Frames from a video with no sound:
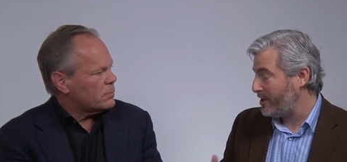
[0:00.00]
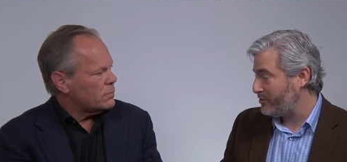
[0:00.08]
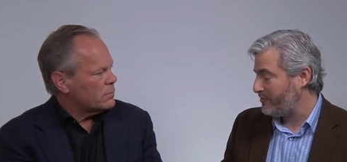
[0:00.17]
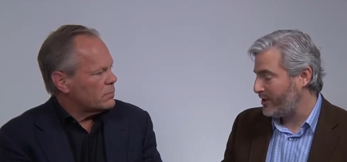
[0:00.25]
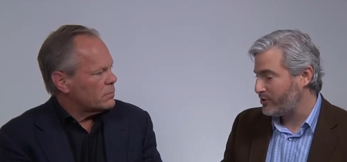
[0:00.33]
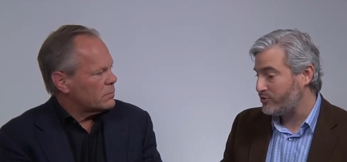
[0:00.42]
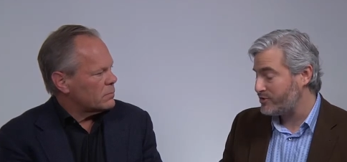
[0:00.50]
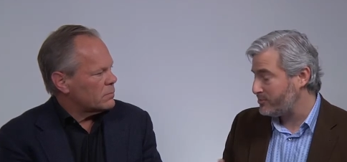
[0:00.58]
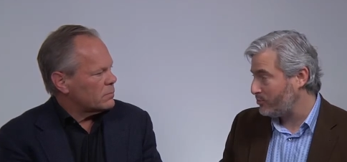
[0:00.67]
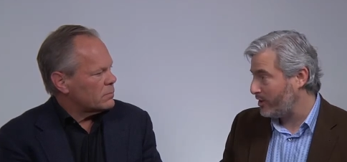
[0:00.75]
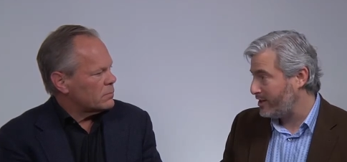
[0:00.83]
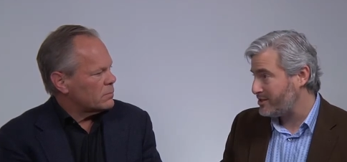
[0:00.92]
Speaker 1: manufacturers
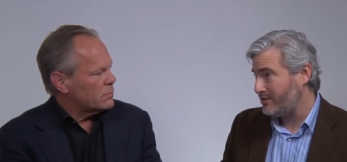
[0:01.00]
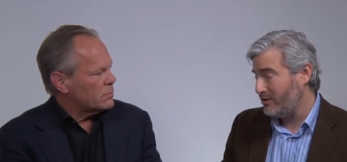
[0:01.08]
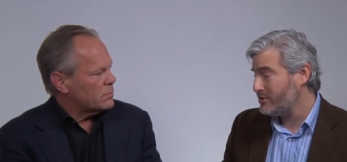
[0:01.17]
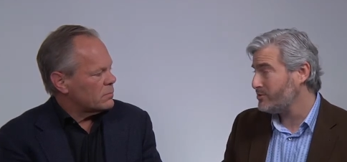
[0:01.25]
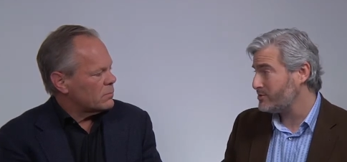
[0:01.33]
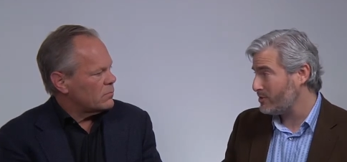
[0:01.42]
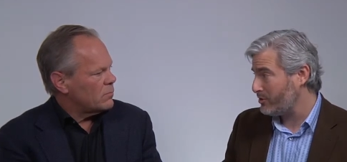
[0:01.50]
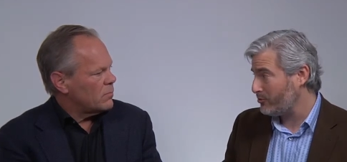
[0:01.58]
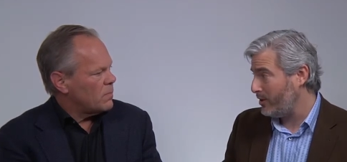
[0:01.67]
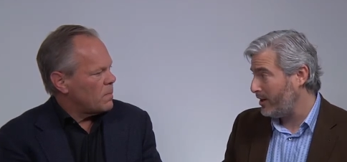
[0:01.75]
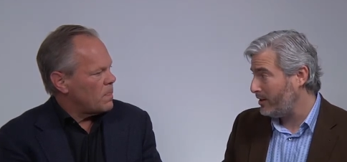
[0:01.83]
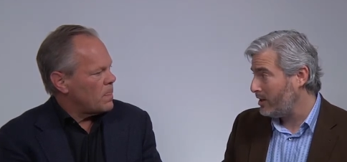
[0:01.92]
and brands, and also as a
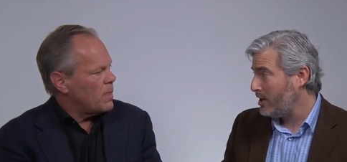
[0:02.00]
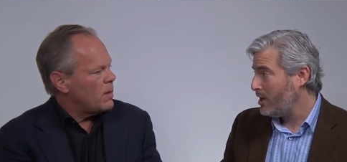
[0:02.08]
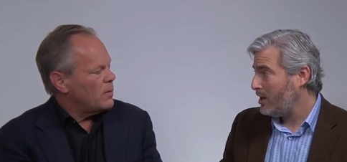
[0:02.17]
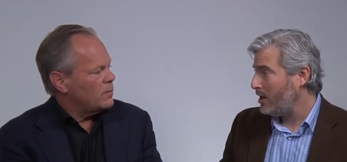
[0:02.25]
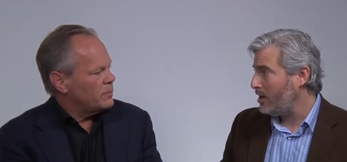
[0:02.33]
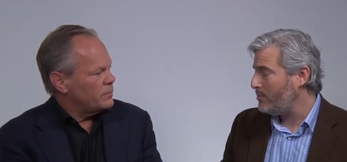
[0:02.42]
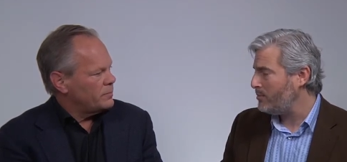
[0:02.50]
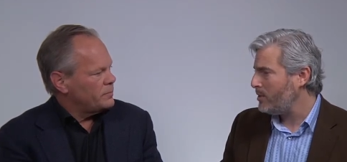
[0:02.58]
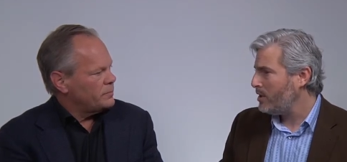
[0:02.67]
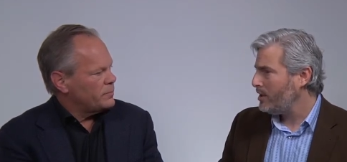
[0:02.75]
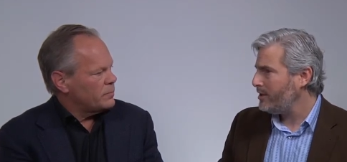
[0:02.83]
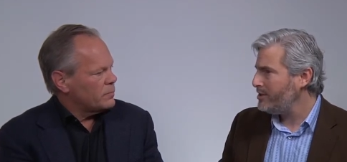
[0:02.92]
threat. Um,
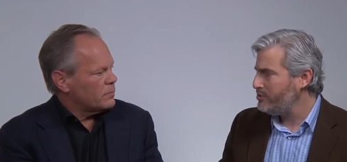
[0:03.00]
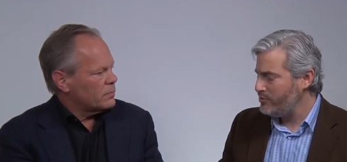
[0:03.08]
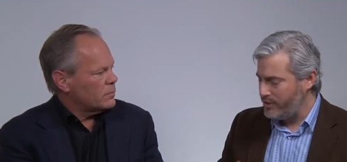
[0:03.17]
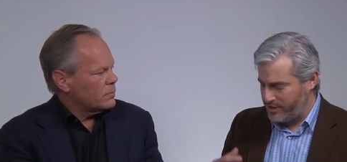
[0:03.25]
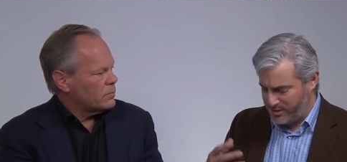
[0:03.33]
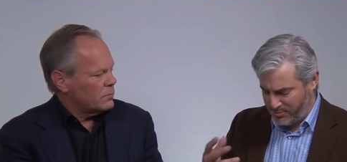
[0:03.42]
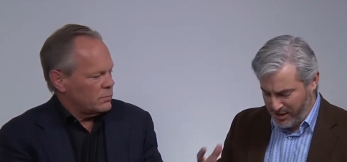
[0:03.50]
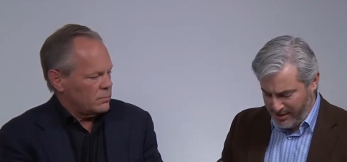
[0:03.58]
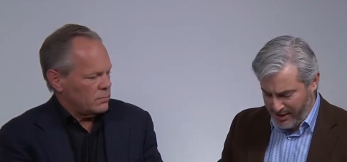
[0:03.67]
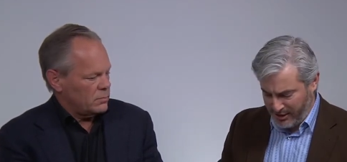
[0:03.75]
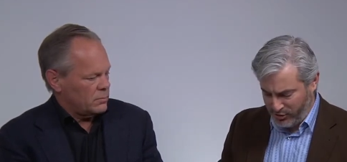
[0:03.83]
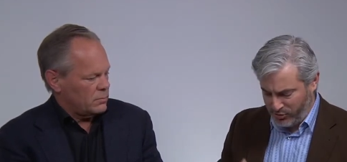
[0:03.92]
can you
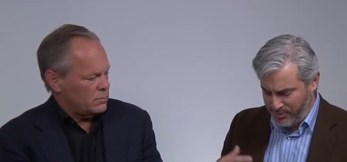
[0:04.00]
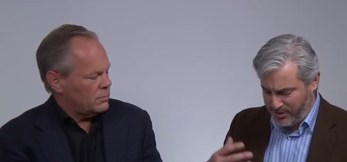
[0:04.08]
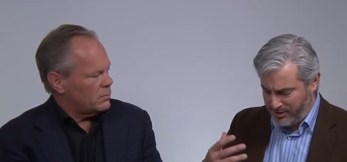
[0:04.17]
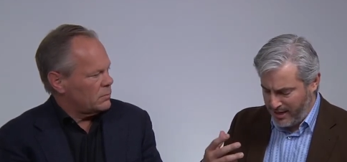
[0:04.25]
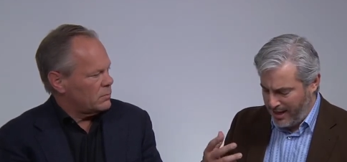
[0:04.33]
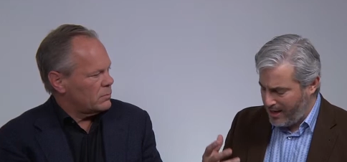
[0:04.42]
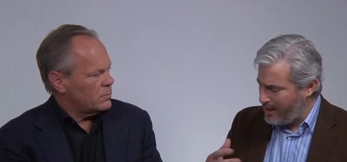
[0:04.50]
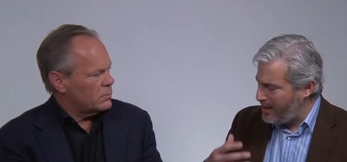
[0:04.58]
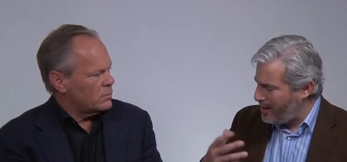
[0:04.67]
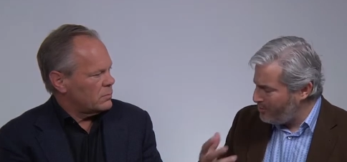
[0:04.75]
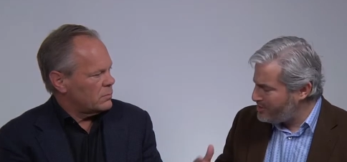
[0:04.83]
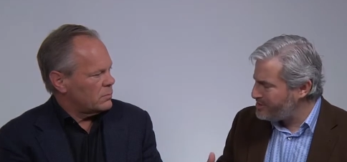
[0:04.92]
explain that a little bit? And how,
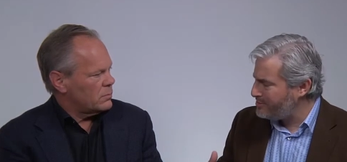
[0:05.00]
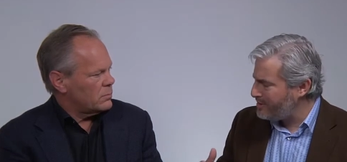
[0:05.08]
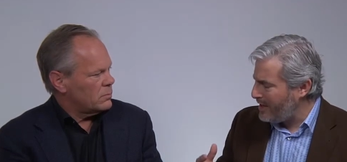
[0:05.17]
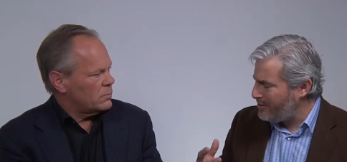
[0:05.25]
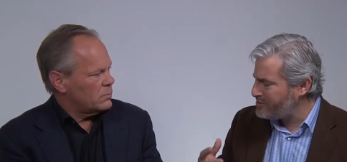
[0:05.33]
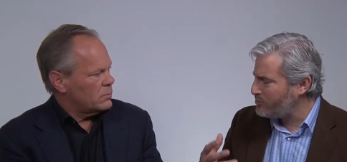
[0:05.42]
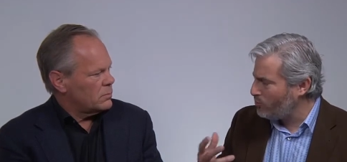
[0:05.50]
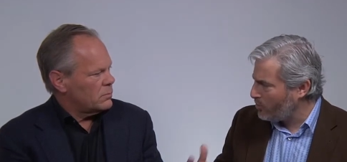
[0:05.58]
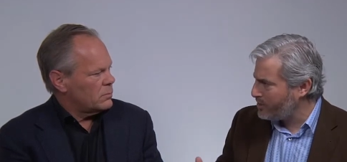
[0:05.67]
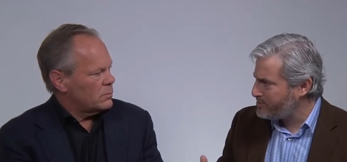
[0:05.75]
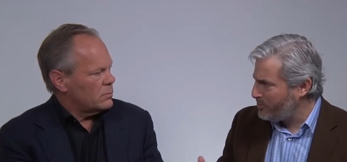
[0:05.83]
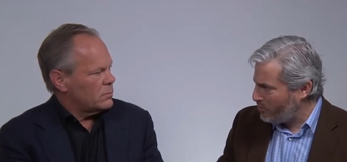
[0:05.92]
how, does it how does it
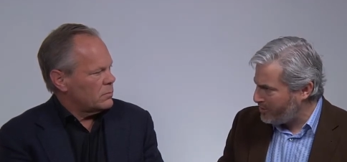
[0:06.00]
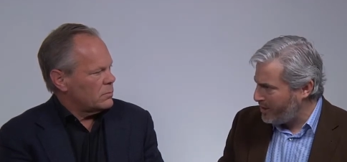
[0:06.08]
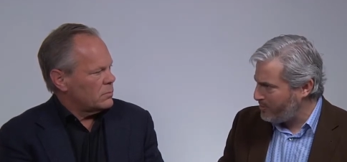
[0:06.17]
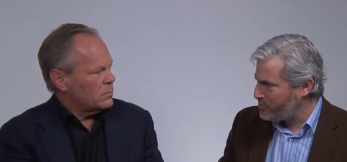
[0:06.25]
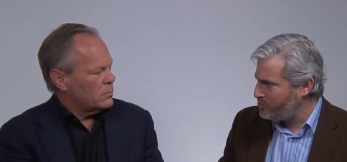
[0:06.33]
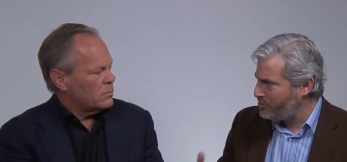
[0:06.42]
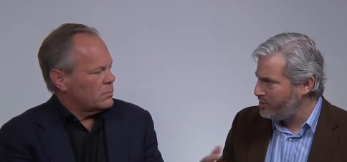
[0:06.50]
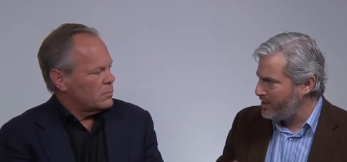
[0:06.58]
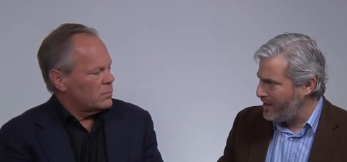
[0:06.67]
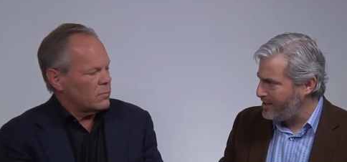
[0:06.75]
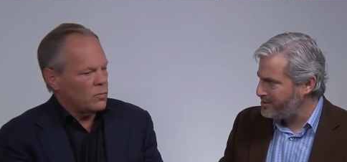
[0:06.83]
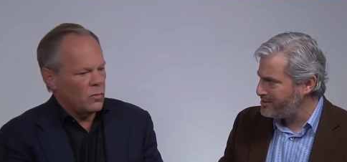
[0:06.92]
work as both an
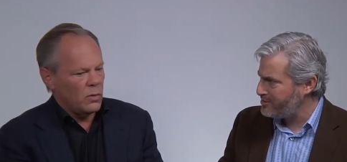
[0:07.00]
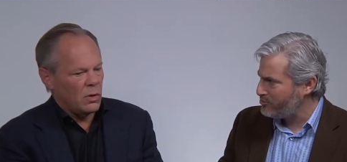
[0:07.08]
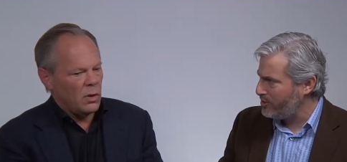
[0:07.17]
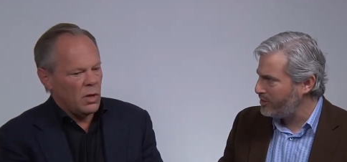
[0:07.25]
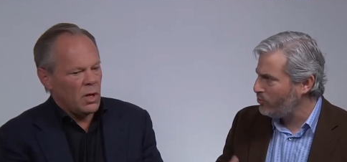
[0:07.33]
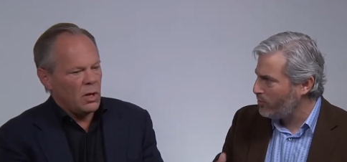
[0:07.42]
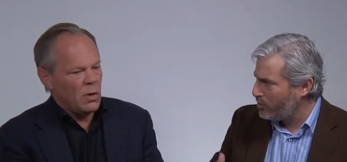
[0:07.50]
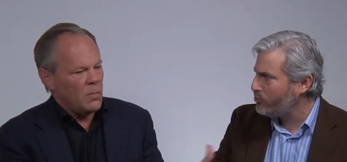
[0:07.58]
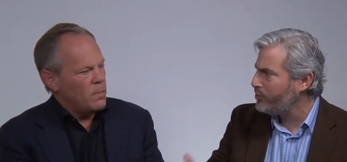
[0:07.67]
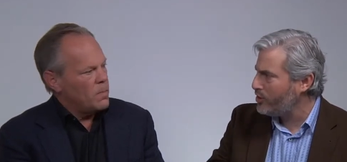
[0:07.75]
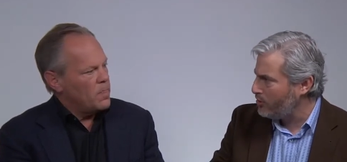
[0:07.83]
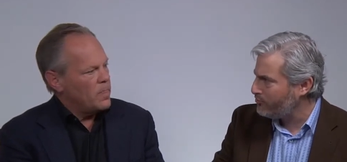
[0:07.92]
opportunity and as a threat? And where
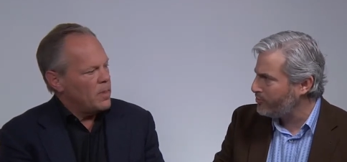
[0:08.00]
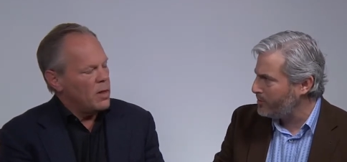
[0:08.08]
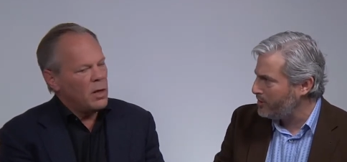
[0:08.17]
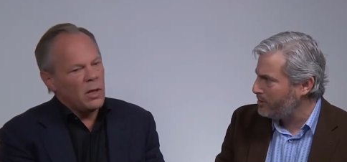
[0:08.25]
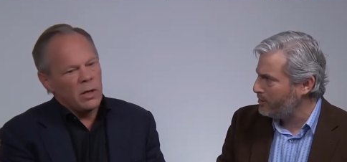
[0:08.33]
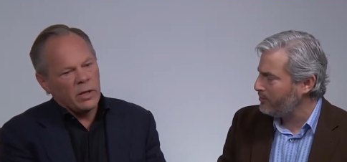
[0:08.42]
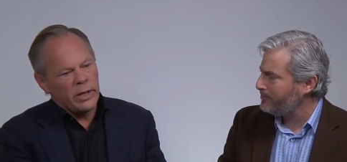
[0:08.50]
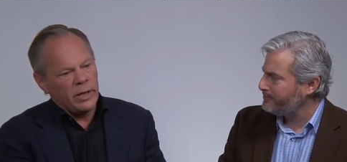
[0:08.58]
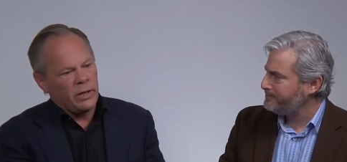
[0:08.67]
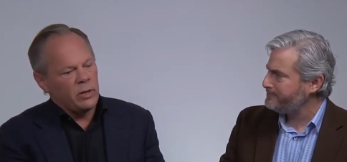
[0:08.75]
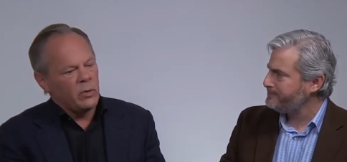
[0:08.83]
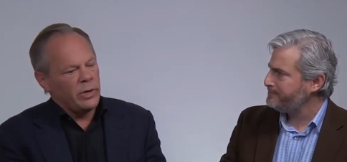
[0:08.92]
do we go from here?
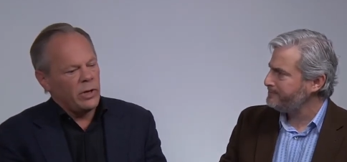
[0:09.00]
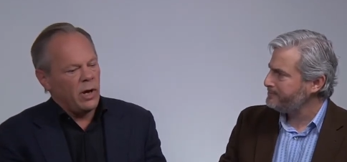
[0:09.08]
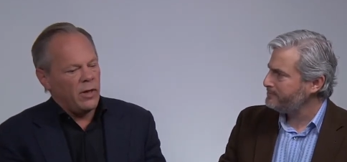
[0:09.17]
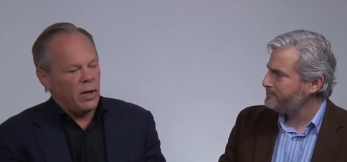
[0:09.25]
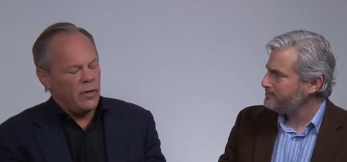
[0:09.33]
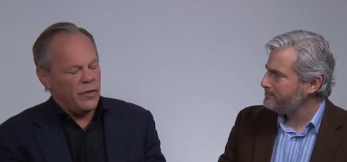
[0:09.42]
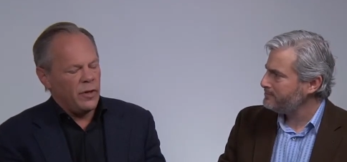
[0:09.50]
Speaker 2: You know, I, I,